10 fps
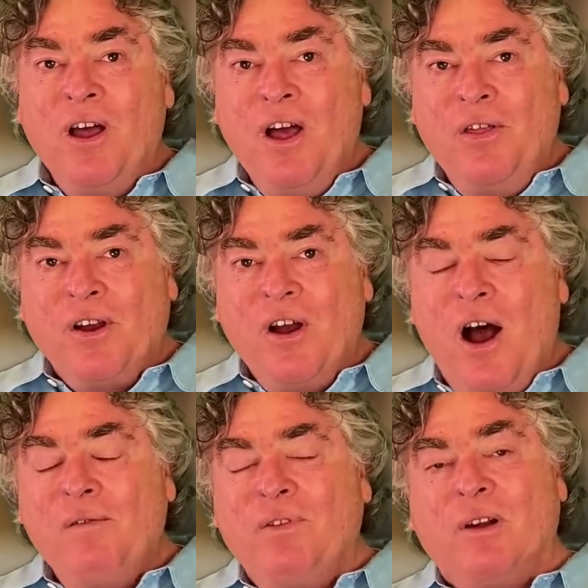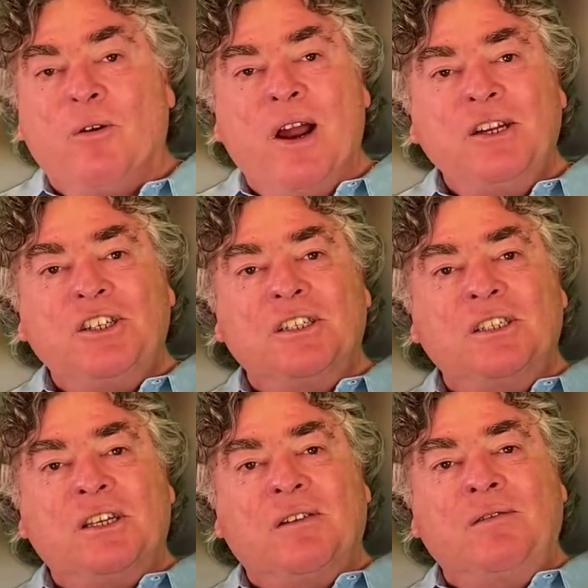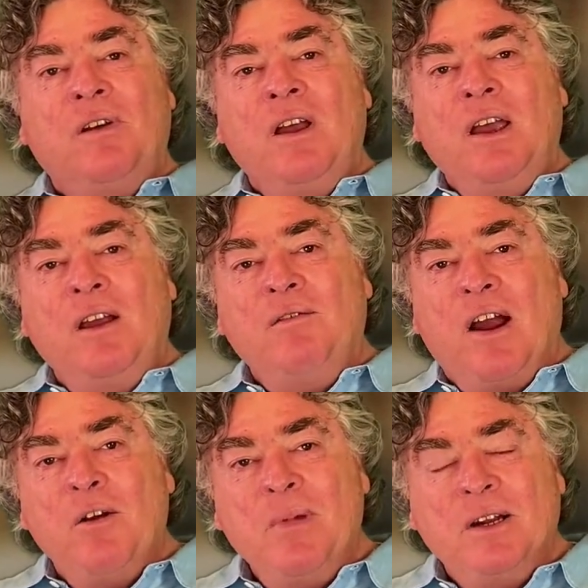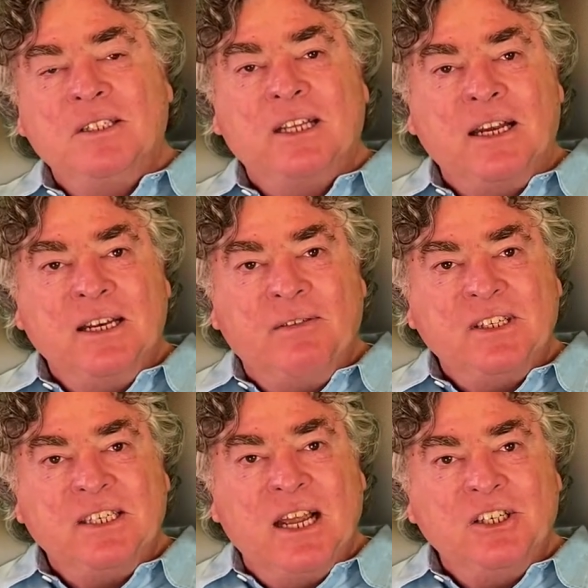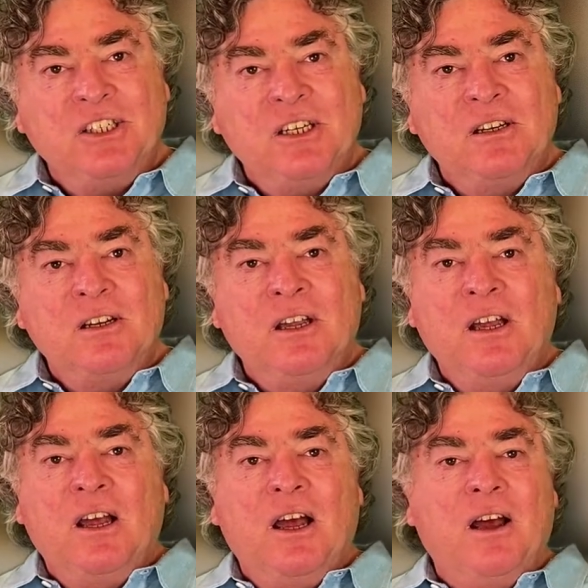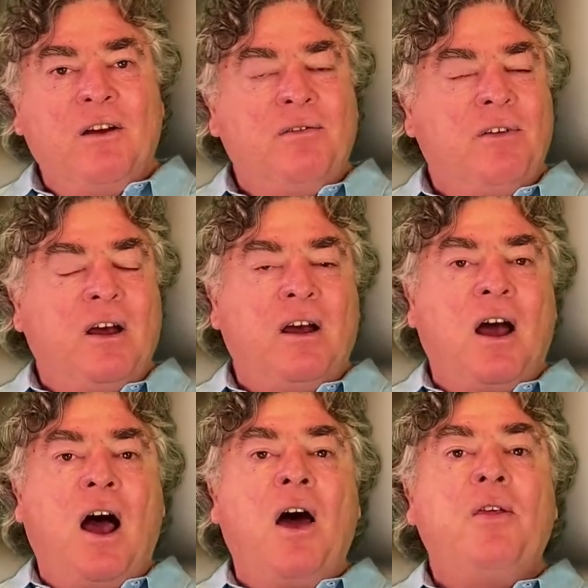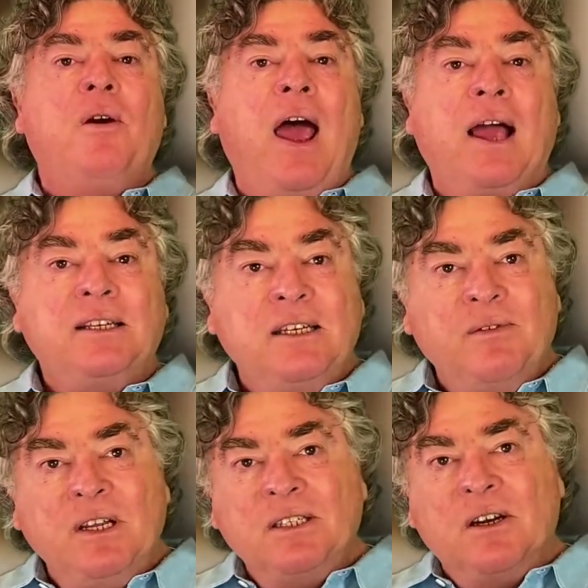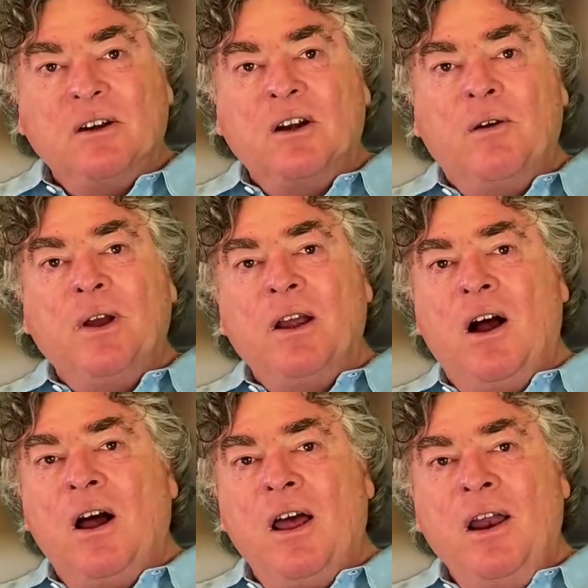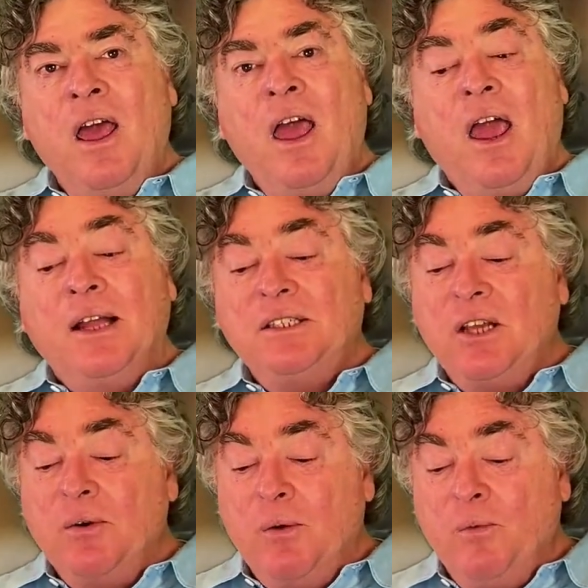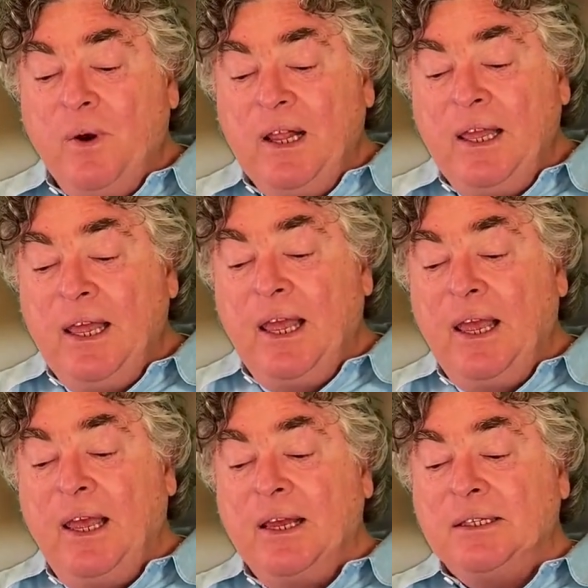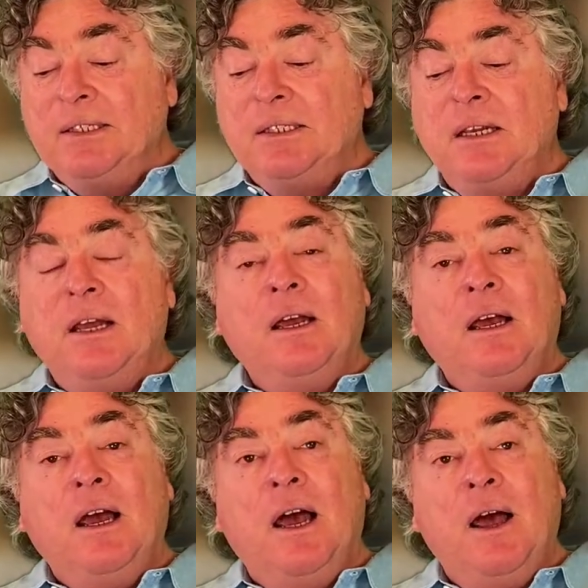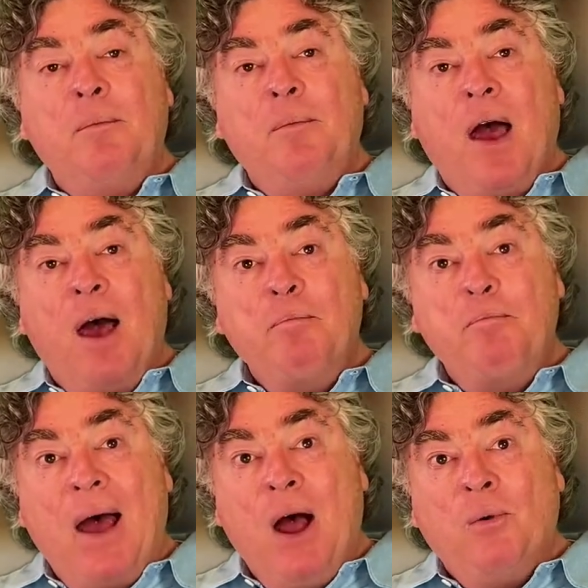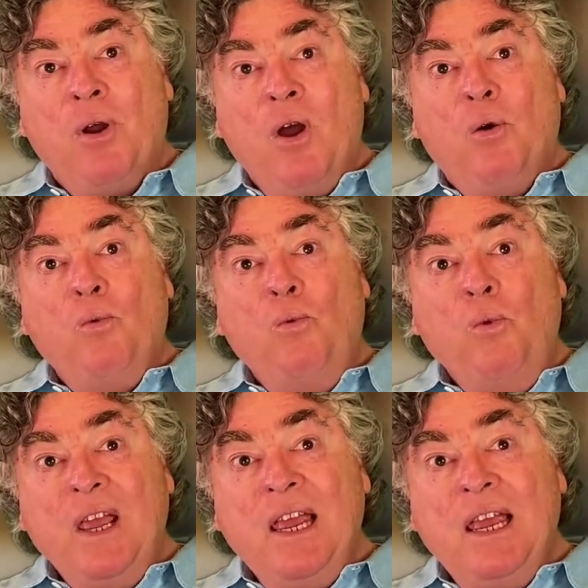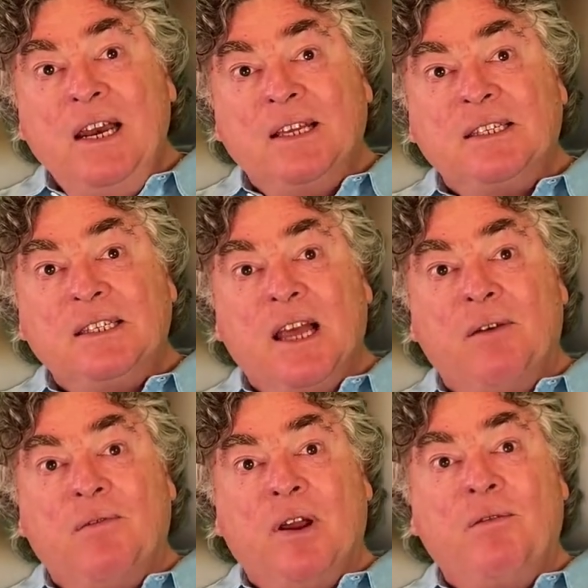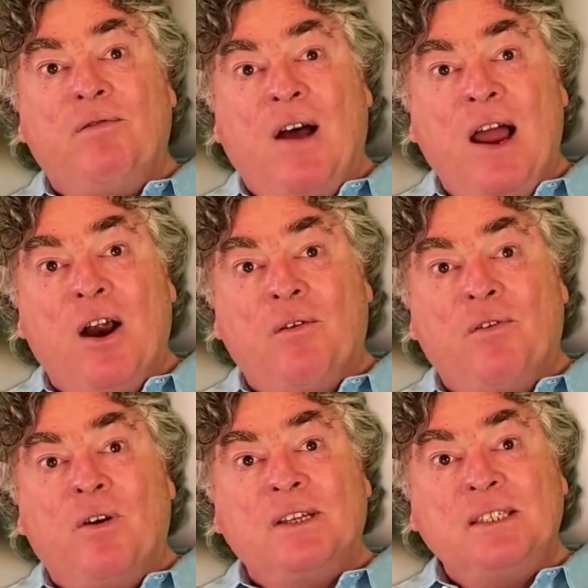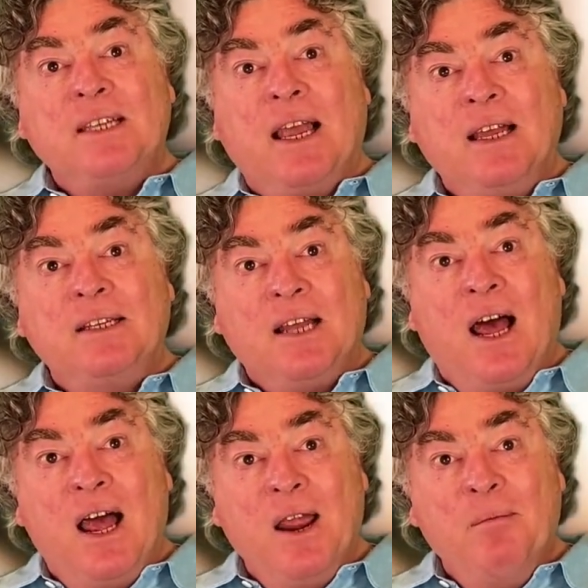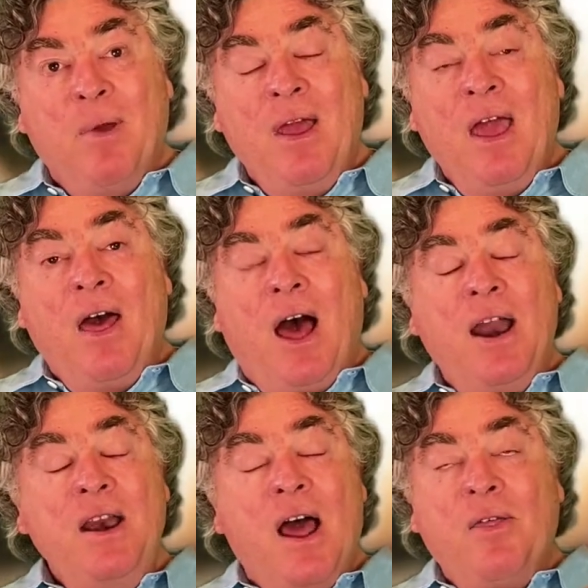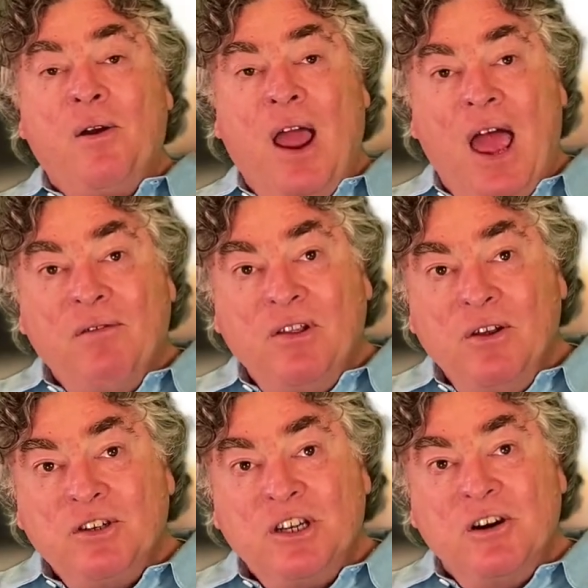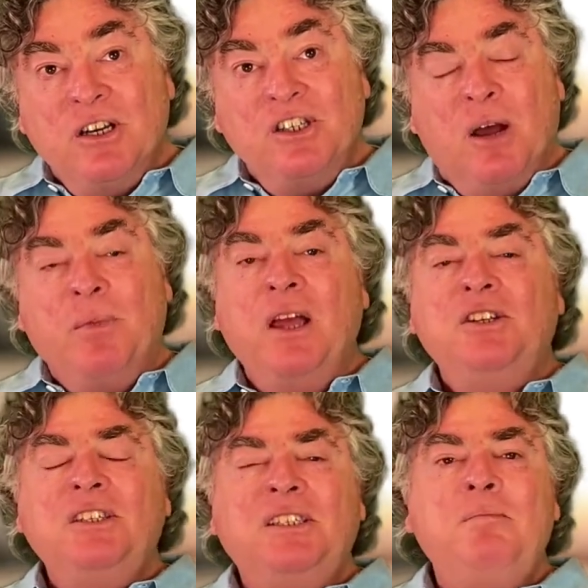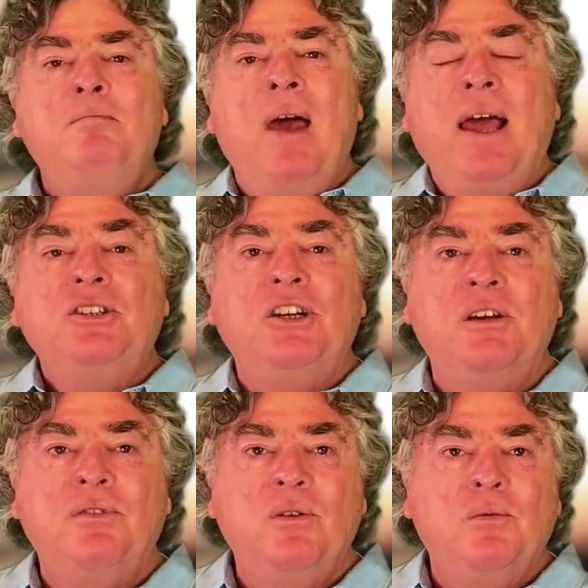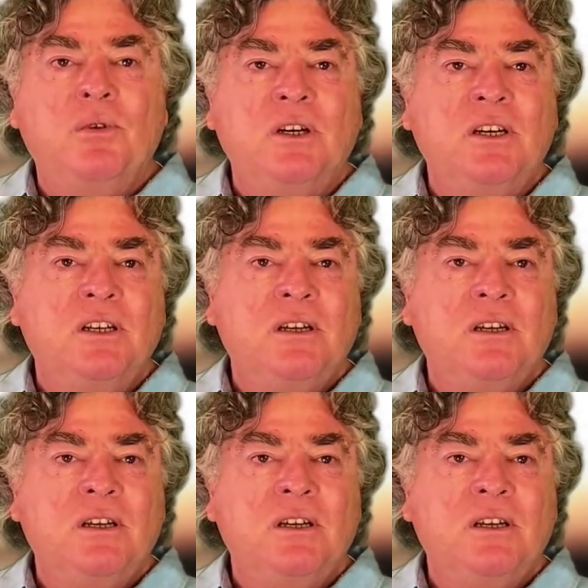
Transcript: the conflagrations of environmental devastation, of other activities that are going on. And so it really is about rediscovering fire for a second time, another evolutionary jump. Just imagine, if you would,